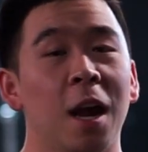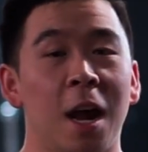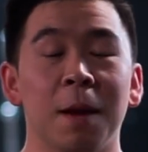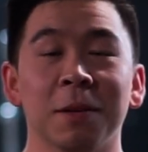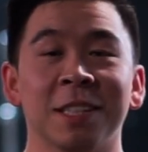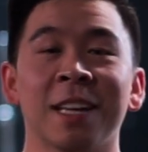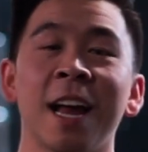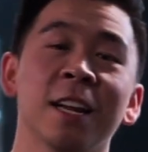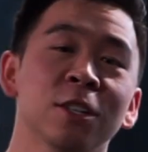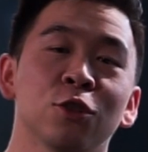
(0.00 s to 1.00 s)
I'm
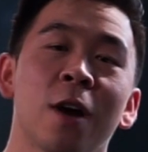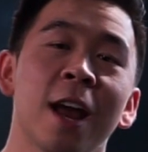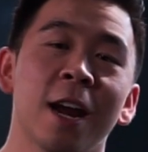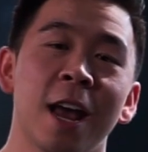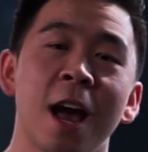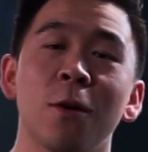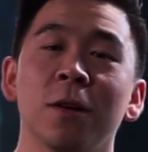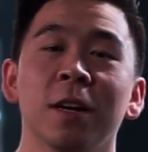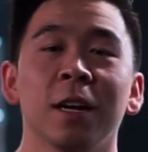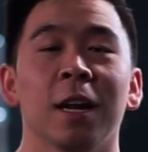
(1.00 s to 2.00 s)
excited to try it
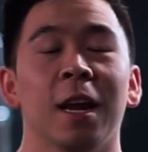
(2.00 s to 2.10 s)
out